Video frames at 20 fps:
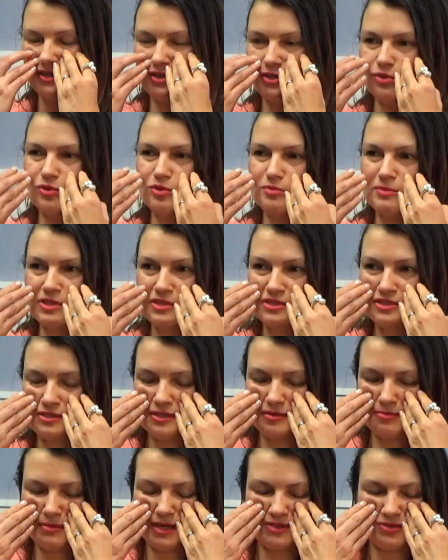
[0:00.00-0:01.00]
and almost
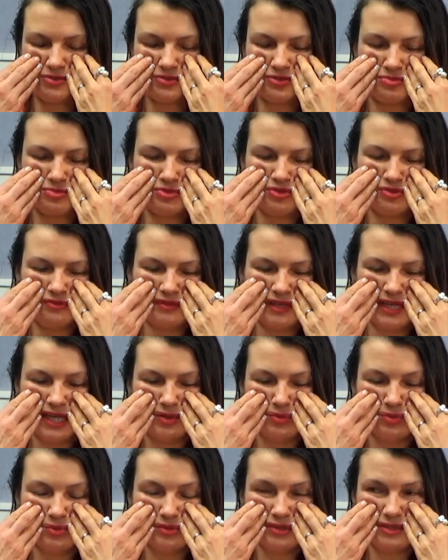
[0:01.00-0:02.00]
the muscles move
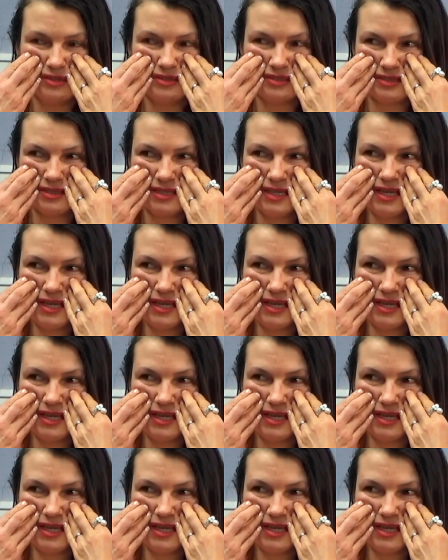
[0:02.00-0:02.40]
inwards.